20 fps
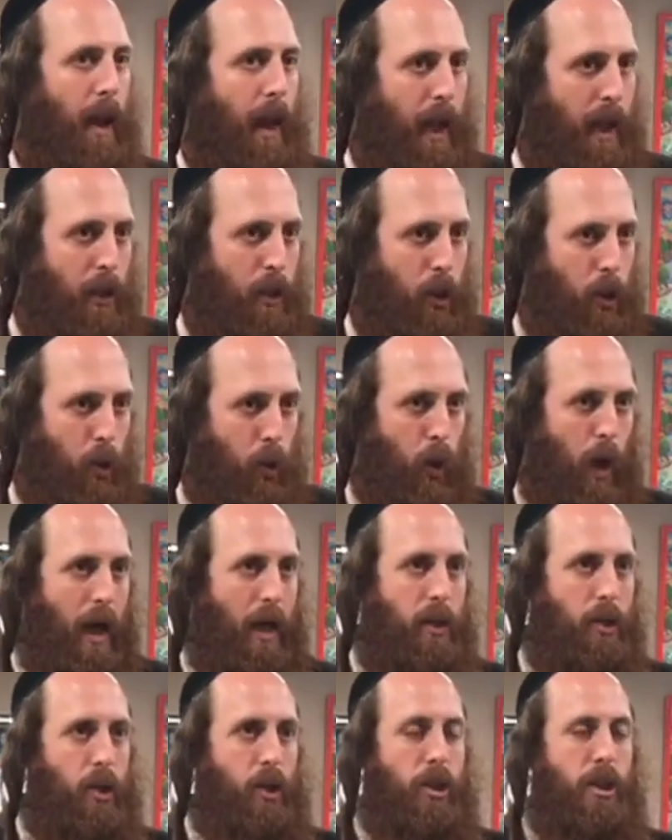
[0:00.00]
And to
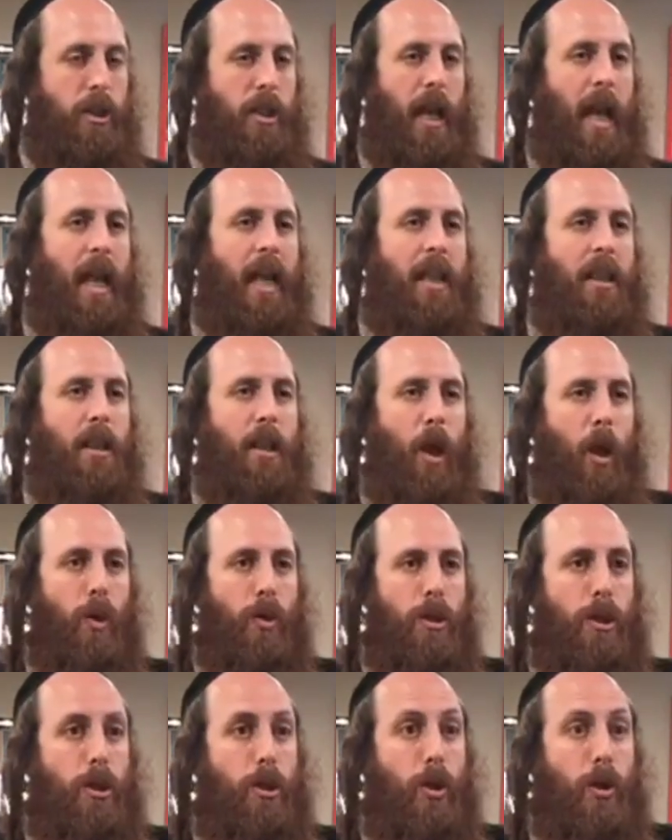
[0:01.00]
understand
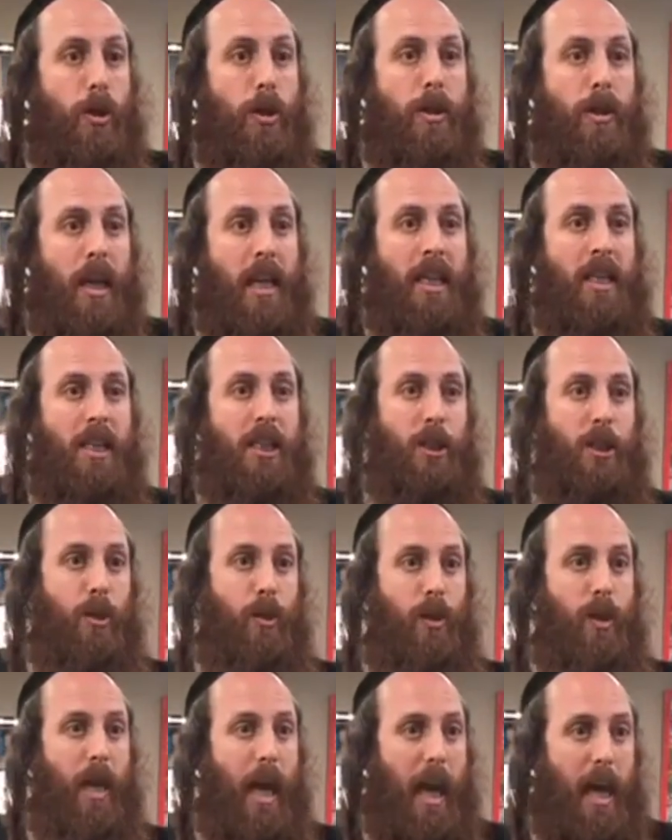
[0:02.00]
those two things
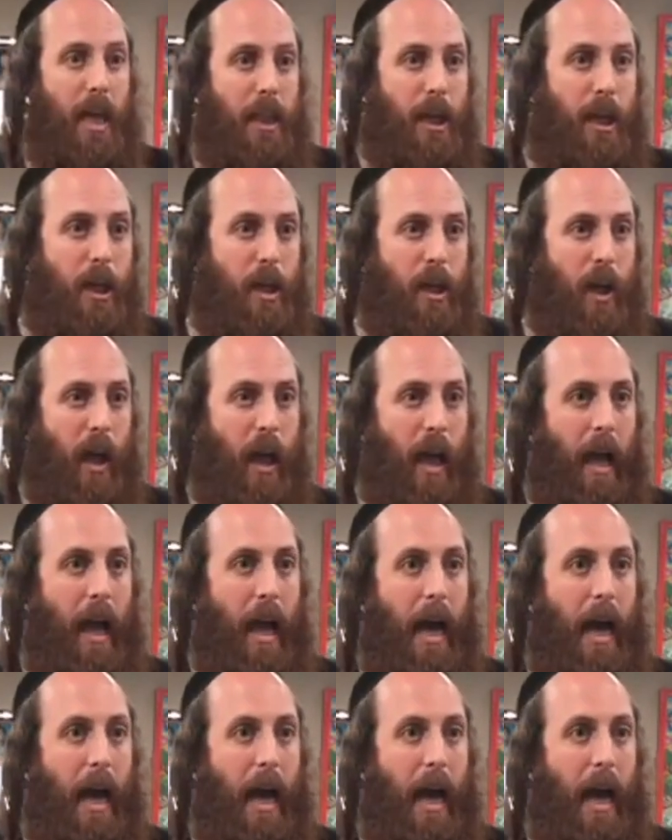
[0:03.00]
together,